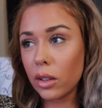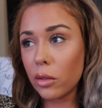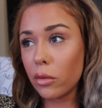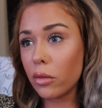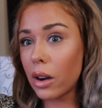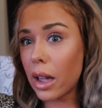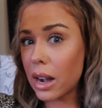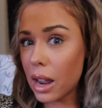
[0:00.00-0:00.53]
like,
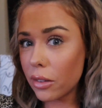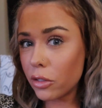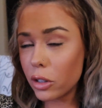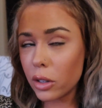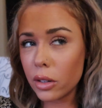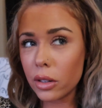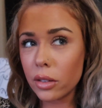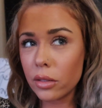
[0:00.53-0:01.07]
right
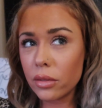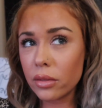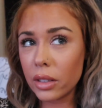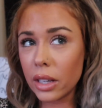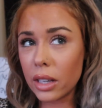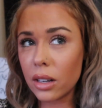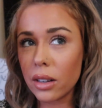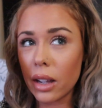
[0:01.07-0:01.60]
after
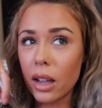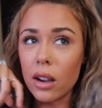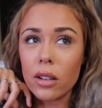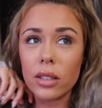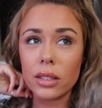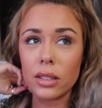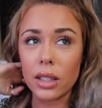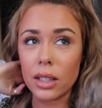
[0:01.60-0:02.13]
we had hung
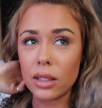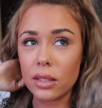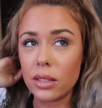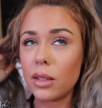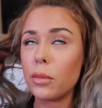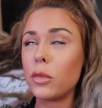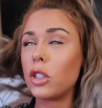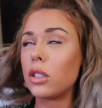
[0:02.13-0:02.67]
out, and then
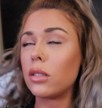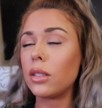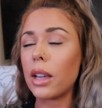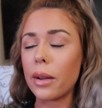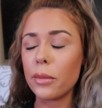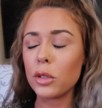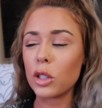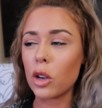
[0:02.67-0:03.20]
him just,
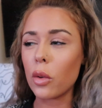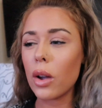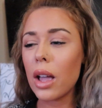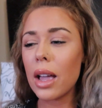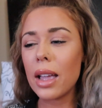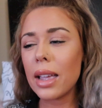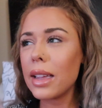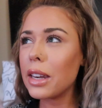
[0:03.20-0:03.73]
yeah. So
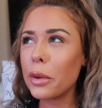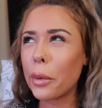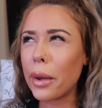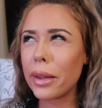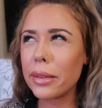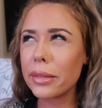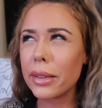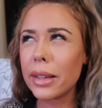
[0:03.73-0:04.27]

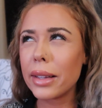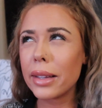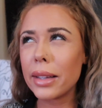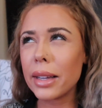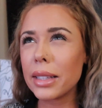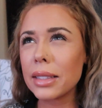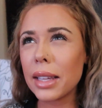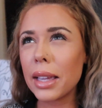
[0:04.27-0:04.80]
anyway,
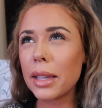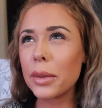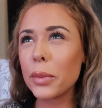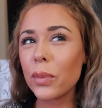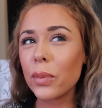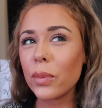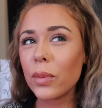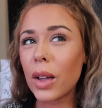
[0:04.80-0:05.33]
it's like,
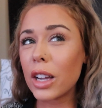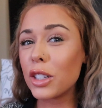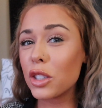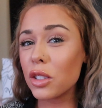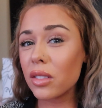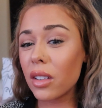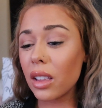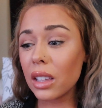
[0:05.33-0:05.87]
I
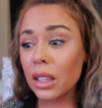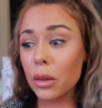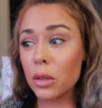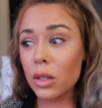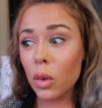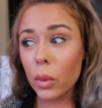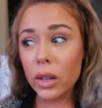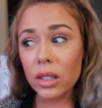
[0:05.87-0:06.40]
just felt like it
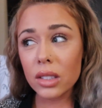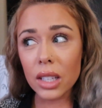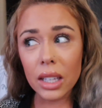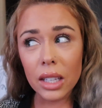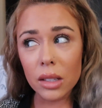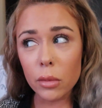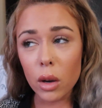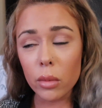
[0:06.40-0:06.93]
was a weird
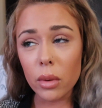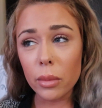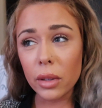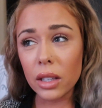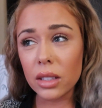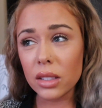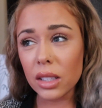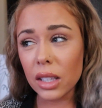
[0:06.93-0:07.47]
psychic moment
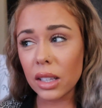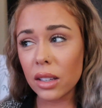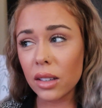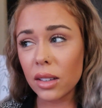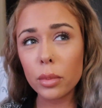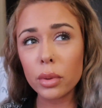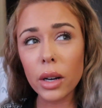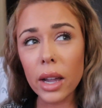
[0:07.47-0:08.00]
because, like,
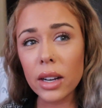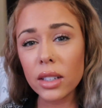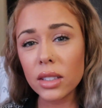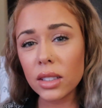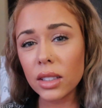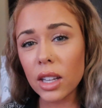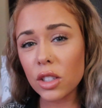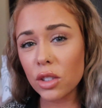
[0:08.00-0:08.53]
prior
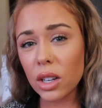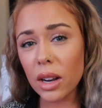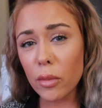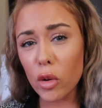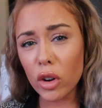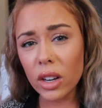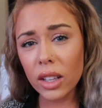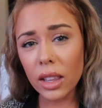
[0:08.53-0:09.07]
to yesterday
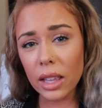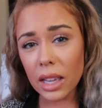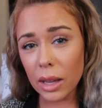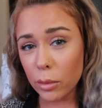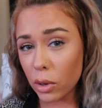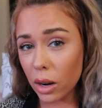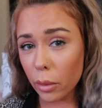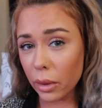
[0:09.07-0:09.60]
morning, like, I
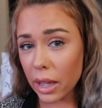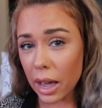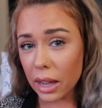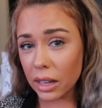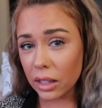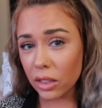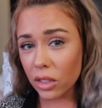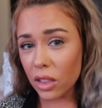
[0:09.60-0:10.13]
probably
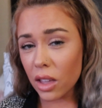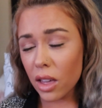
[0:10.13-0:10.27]
hadn't